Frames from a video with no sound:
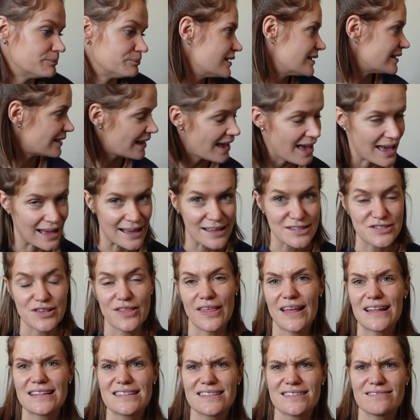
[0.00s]
Yeah, so
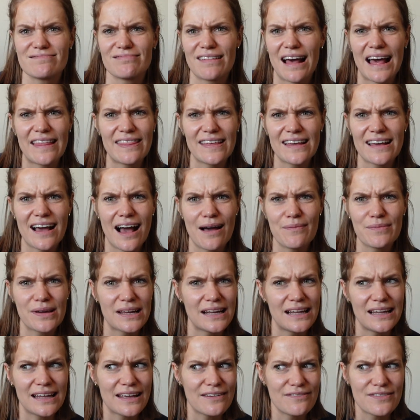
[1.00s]
I think I'm going
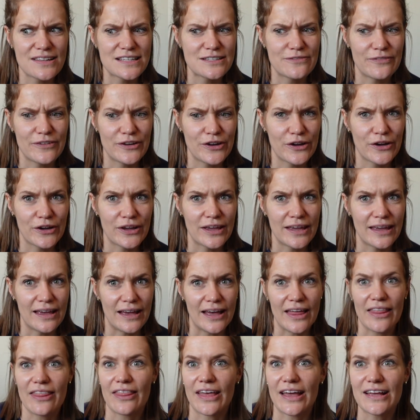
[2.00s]
to leave this video
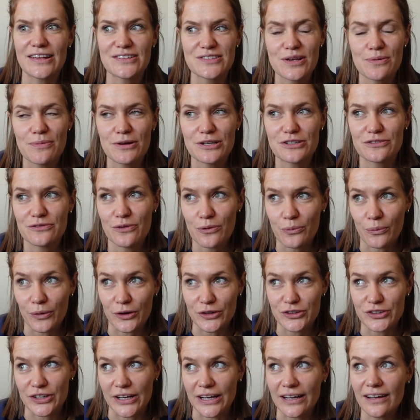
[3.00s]
here. Thanks so much for
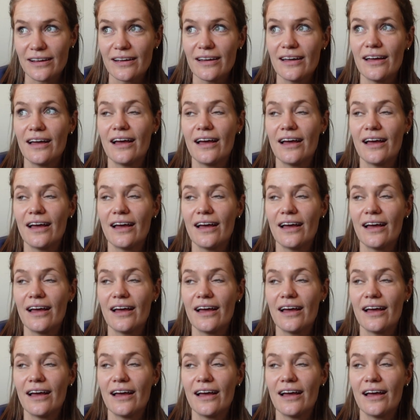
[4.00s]
watching.